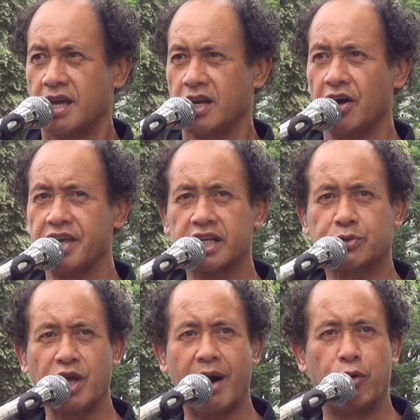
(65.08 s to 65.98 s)
You know, yes,
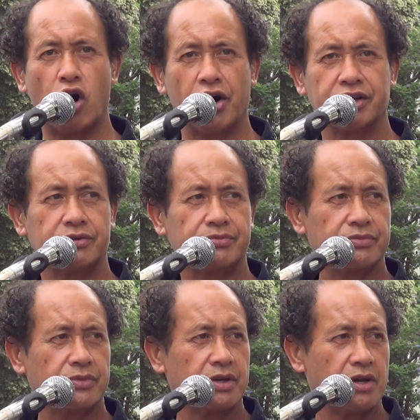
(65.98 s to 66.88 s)
we are born
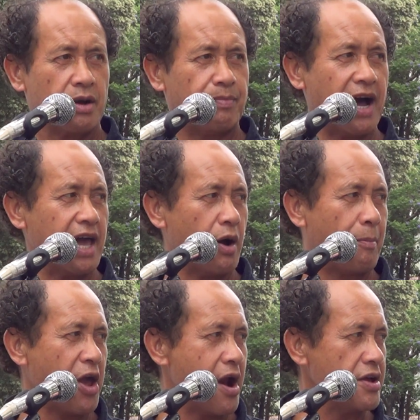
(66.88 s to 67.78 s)
by our
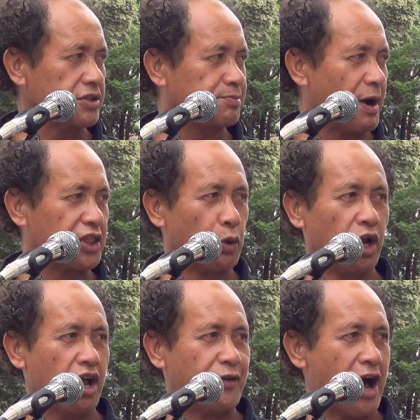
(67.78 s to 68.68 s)
parents, by the
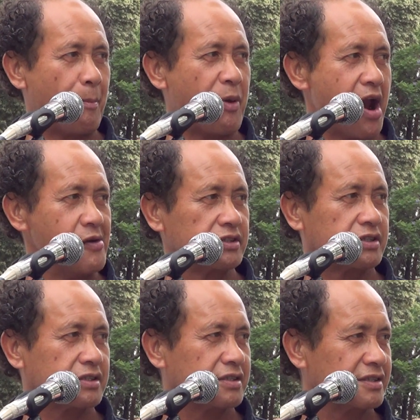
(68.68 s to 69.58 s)
will of our
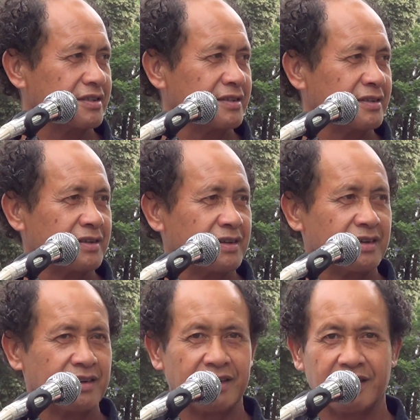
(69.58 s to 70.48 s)
parents.
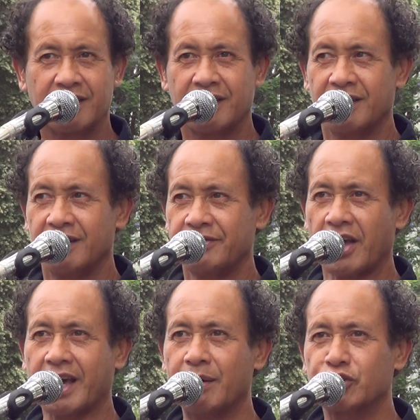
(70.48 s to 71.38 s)
They
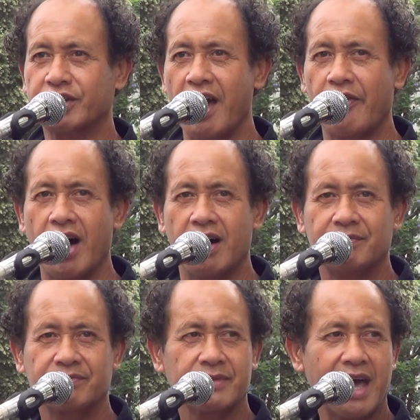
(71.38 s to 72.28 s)
come together,
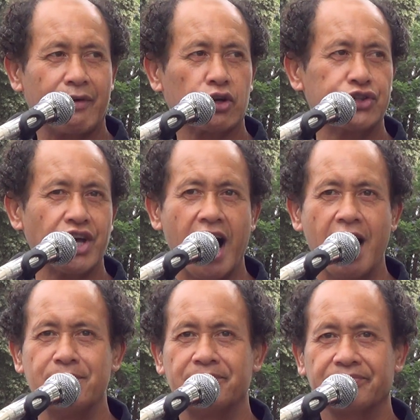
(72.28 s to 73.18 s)
have a good
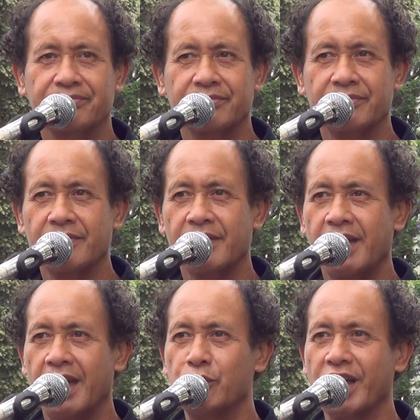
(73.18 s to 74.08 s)
time,
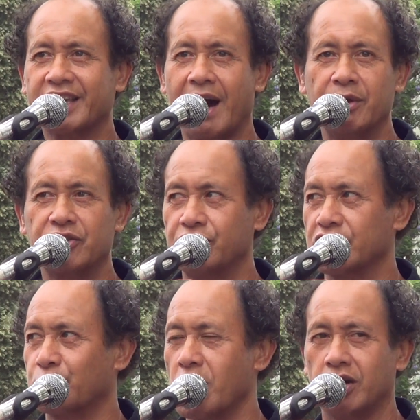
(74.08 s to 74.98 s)
and we are coming to
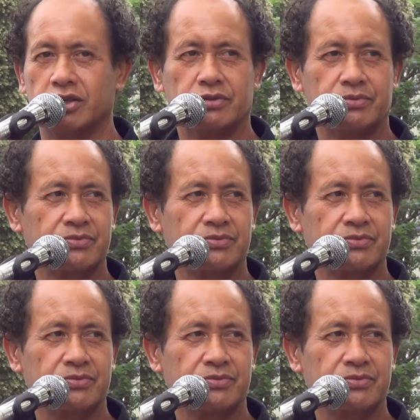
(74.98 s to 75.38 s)
this world.